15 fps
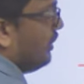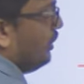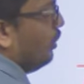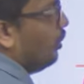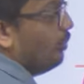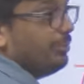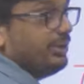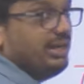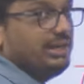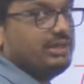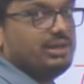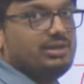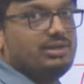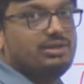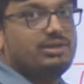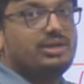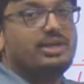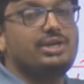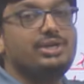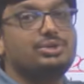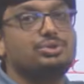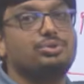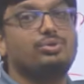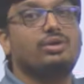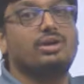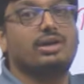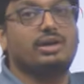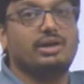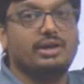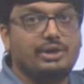kilometer he should
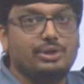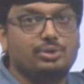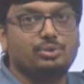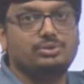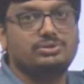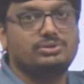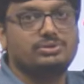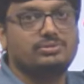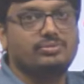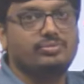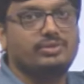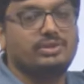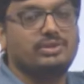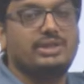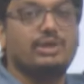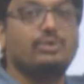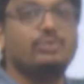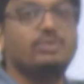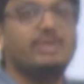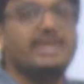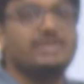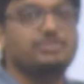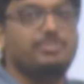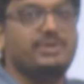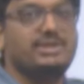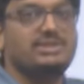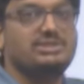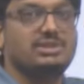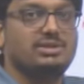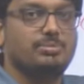reduce, then only
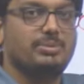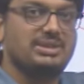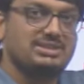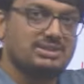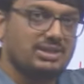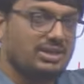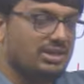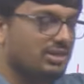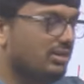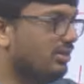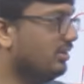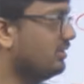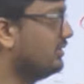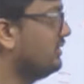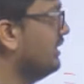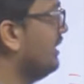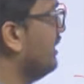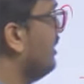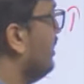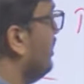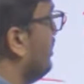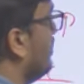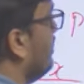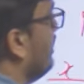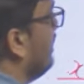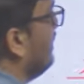expenditure remains constant. That